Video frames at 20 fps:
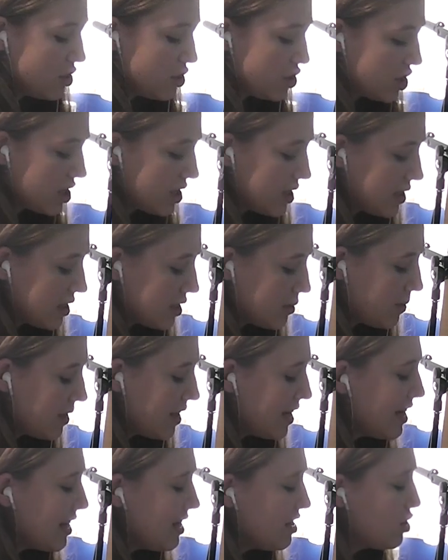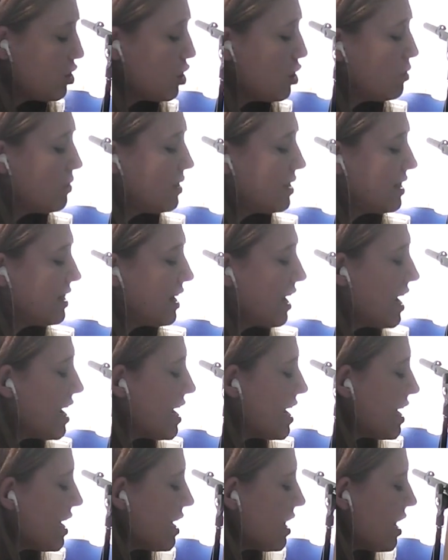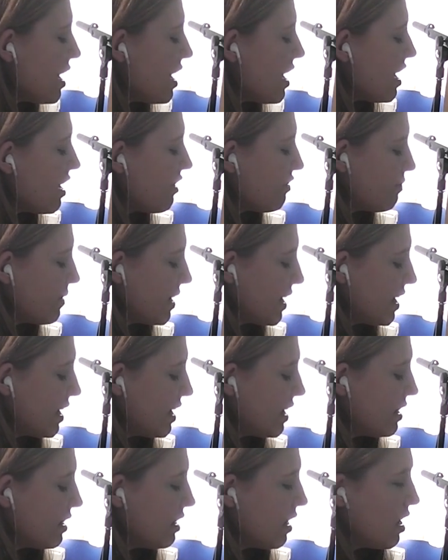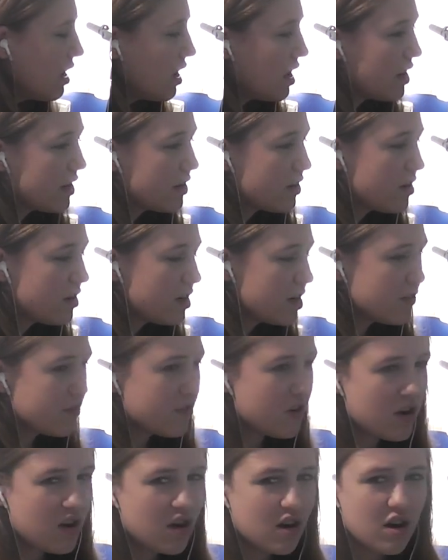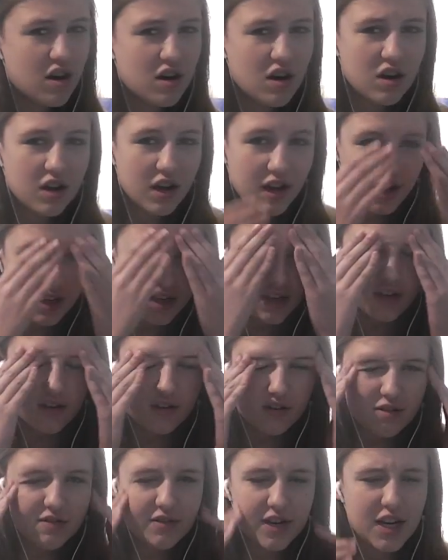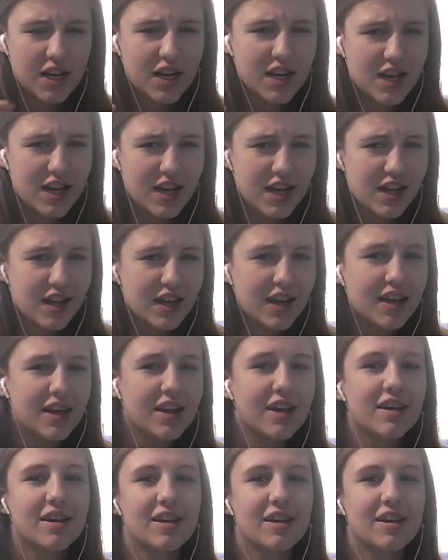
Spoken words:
Just please don't say you love me. I got it wrong already.